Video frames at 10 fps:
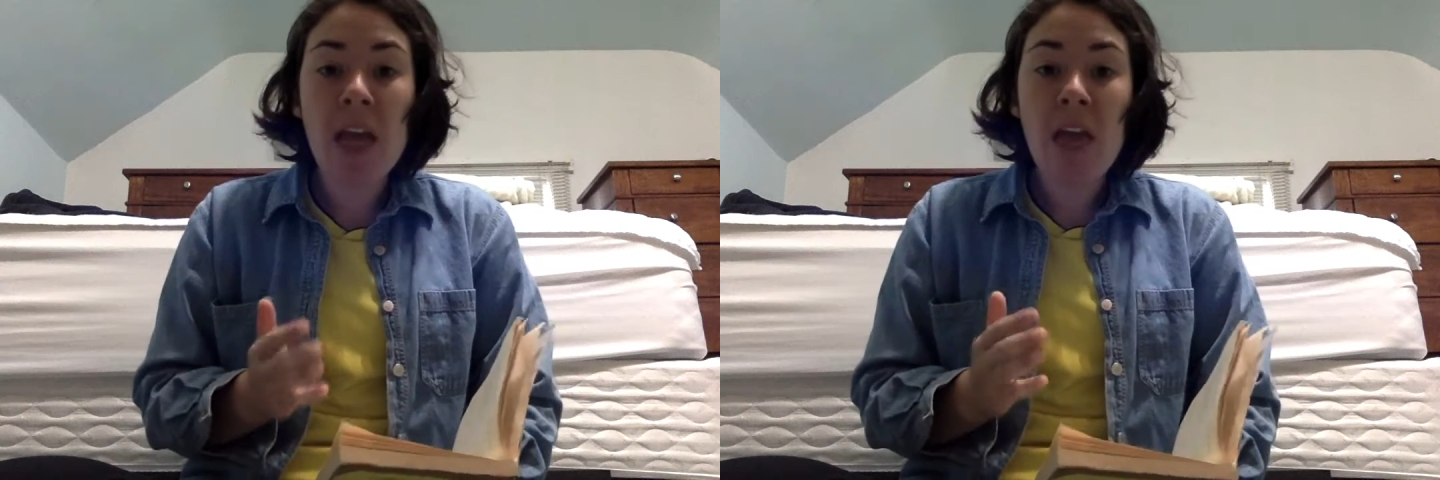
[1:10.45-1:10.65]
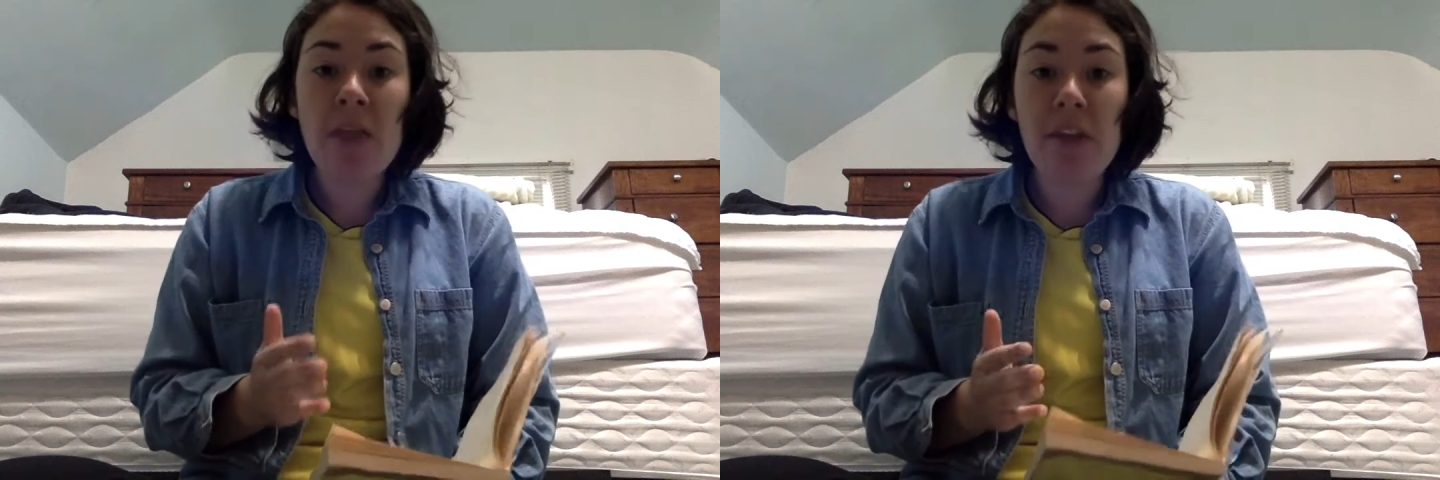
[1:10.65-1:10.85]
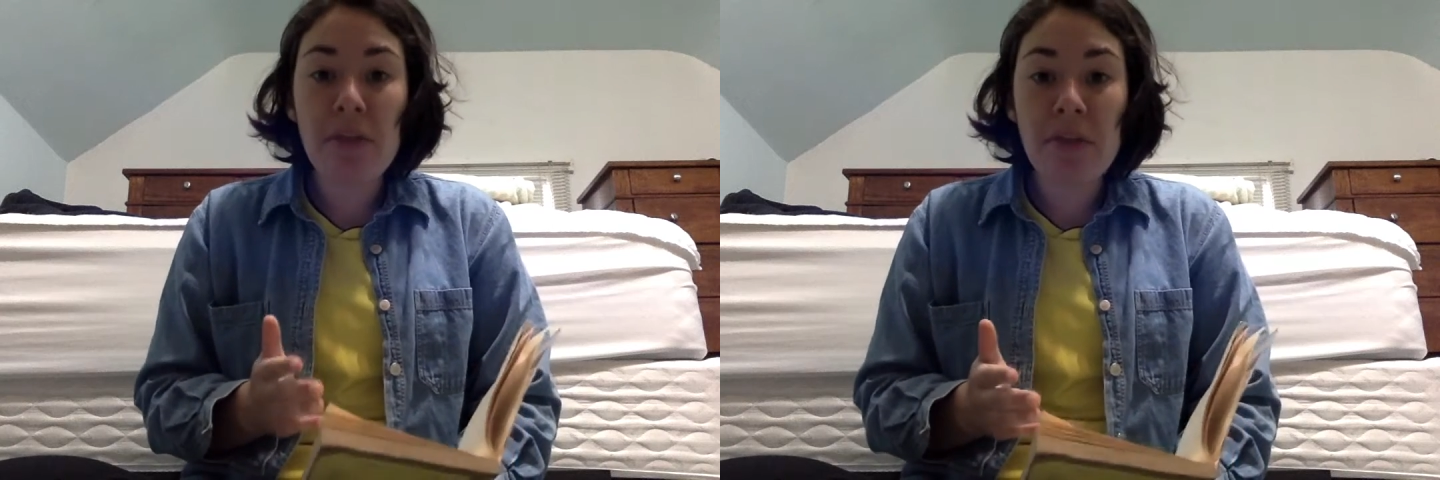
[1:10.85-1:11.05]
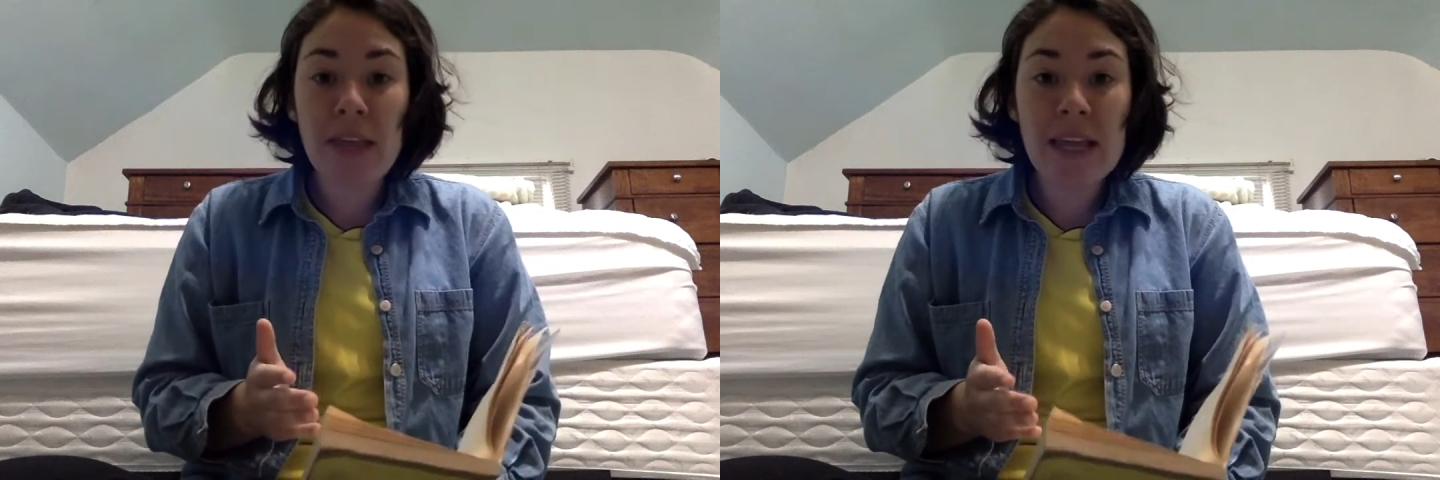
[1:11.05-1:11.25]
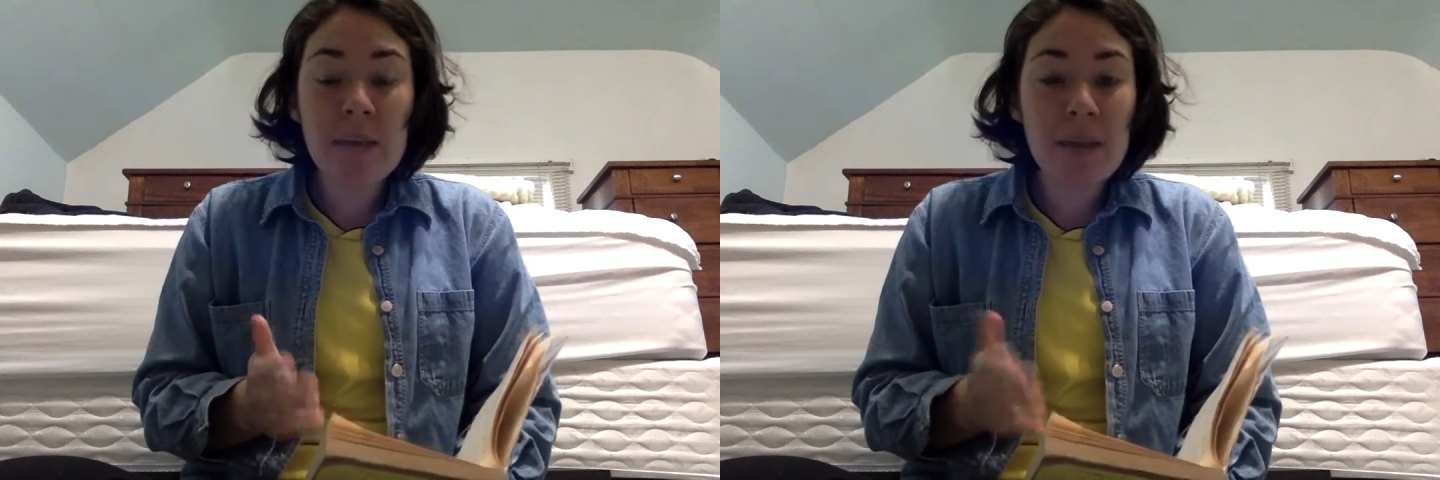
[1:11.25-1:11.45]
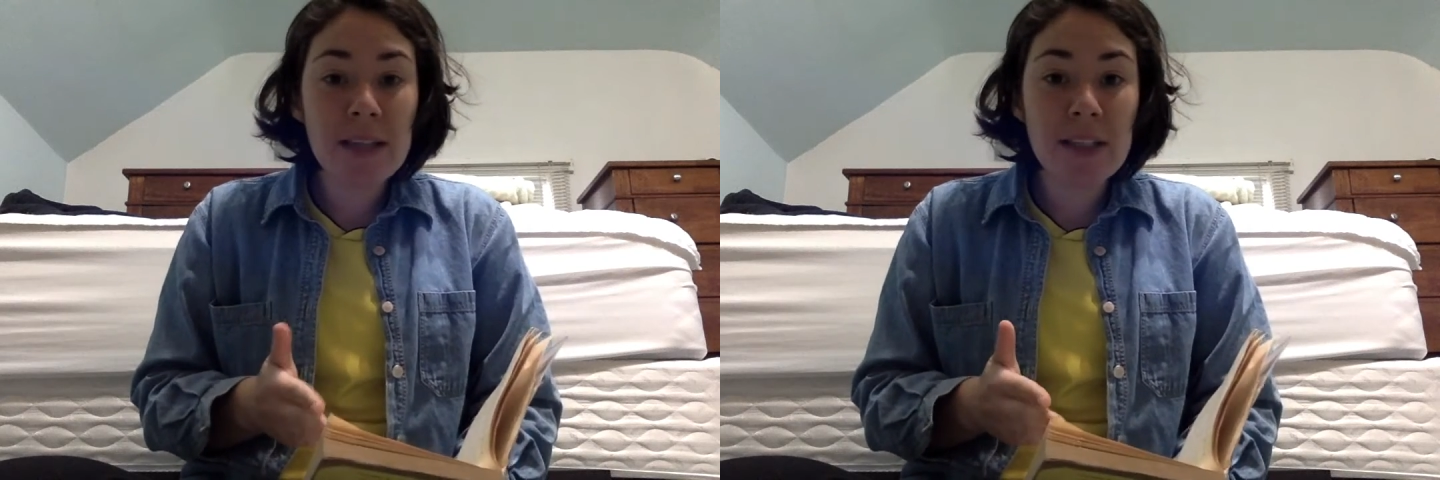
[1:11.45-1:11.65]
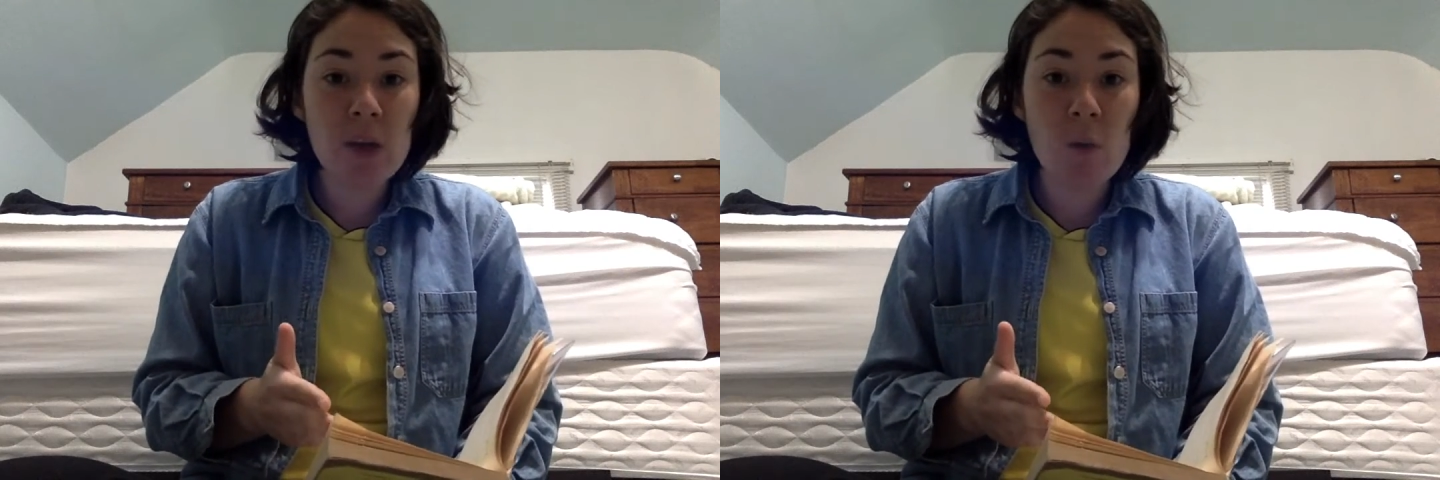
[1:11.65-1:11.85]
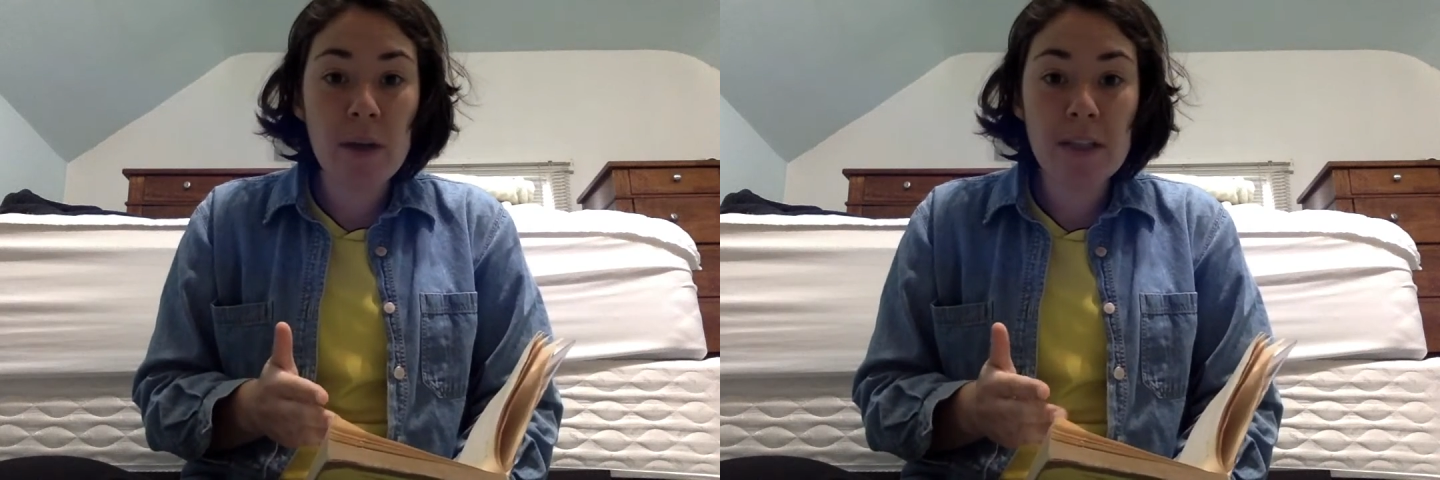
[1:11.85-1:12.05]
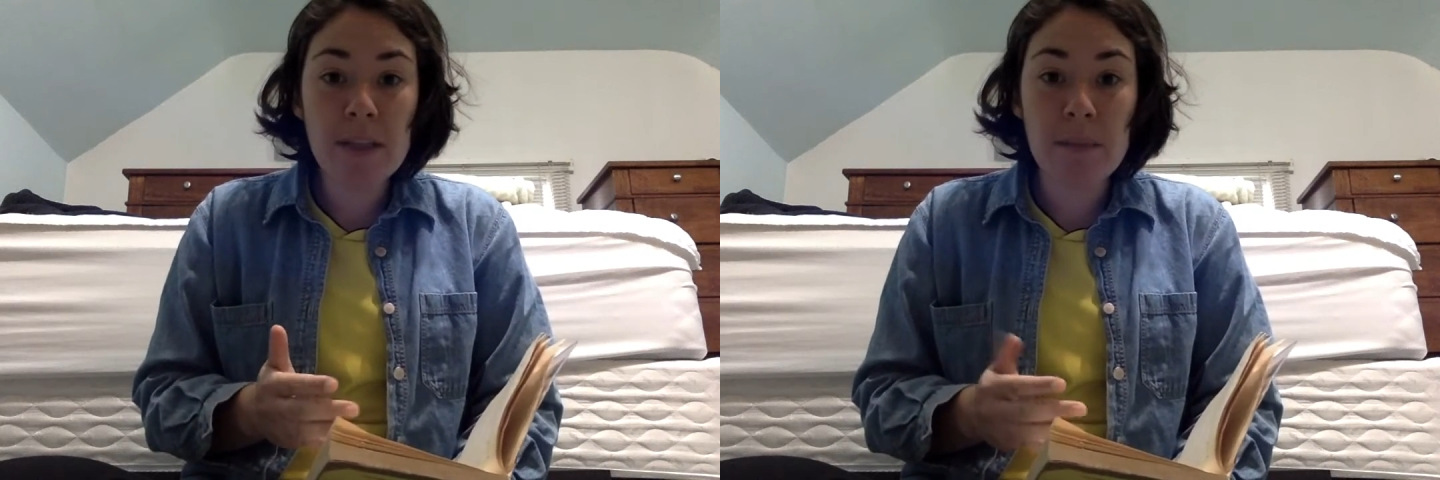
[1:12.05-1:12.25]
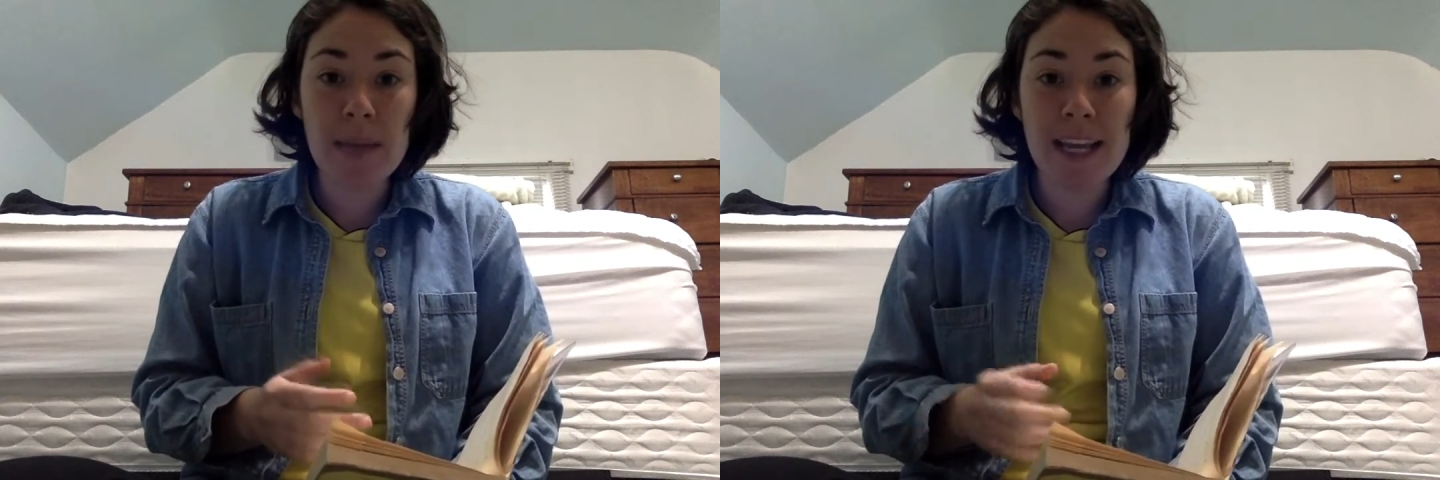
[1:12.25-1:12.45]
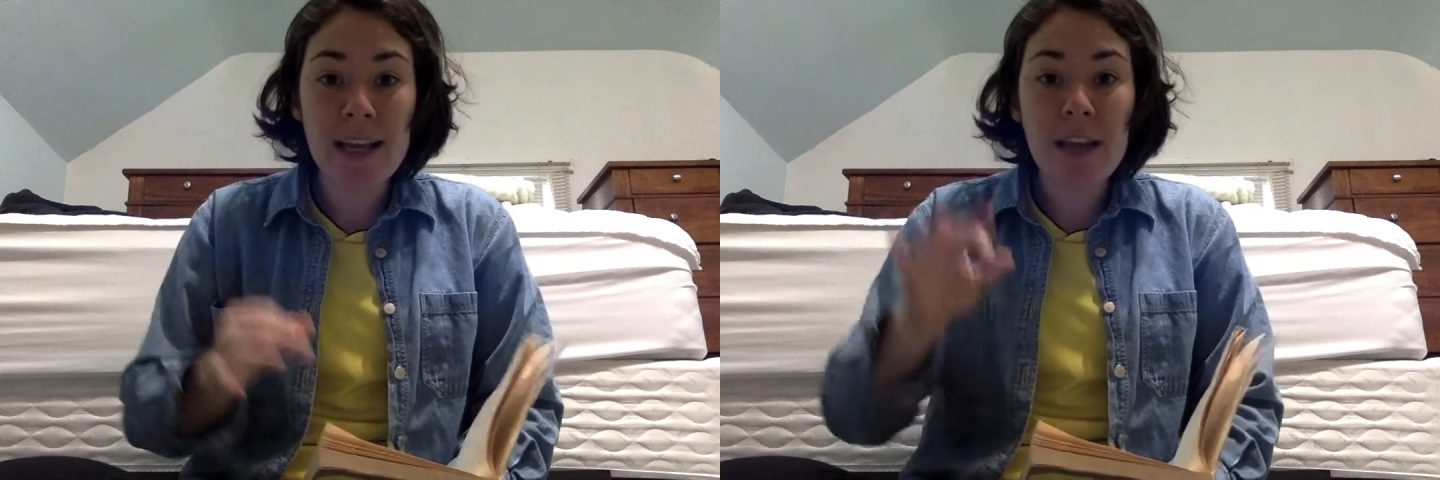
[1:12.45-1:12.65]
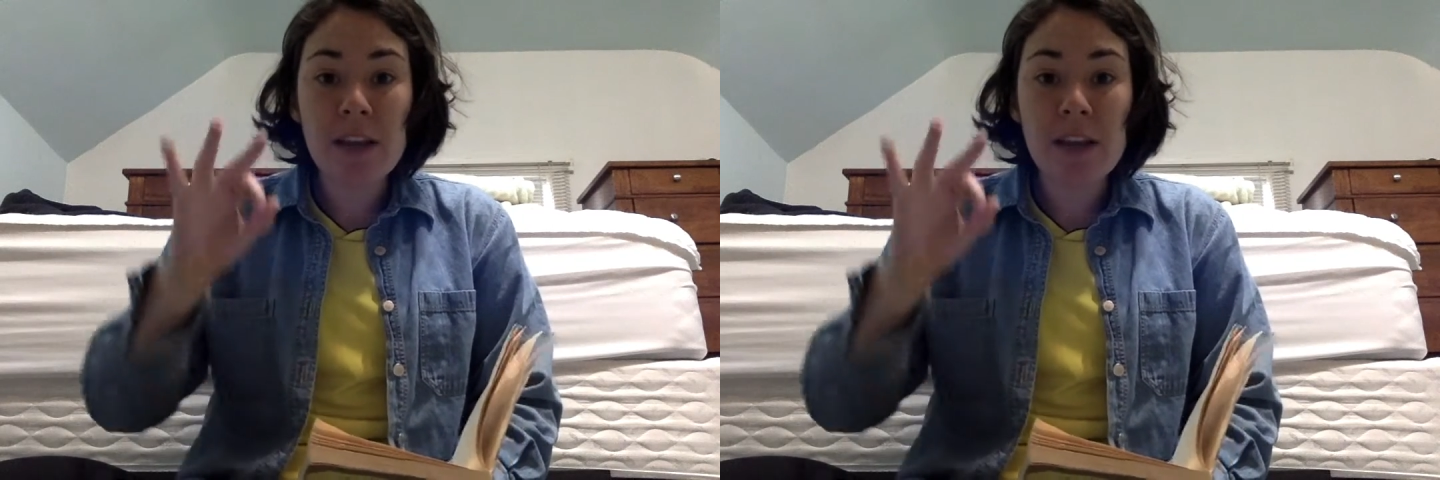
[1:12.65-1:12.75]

The theme is going to be